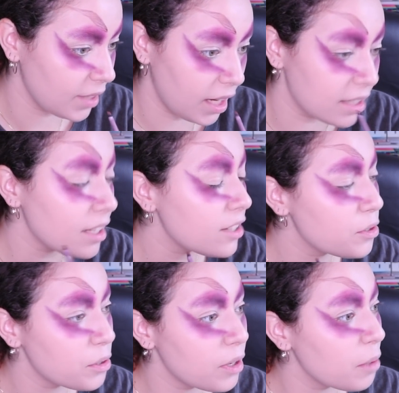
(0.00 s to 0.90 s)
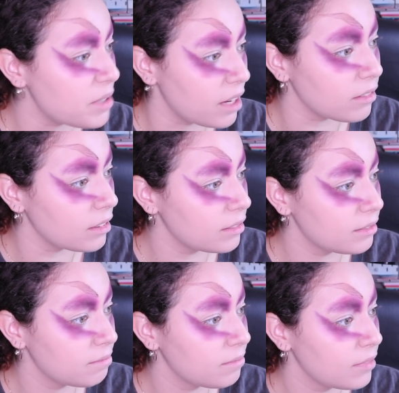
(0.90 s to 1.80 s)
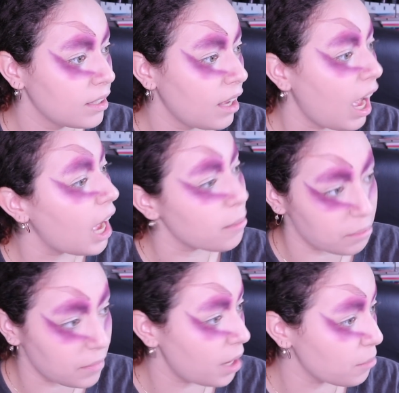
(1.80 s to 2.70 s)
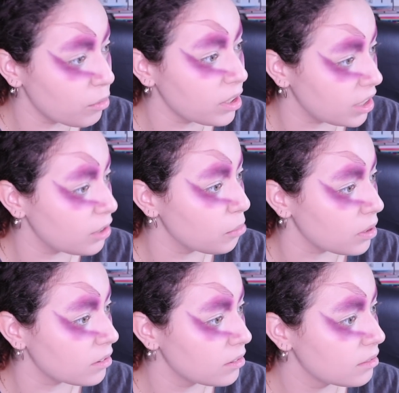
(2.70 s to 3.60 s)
Cause I screwed up, Devin. I'm only human.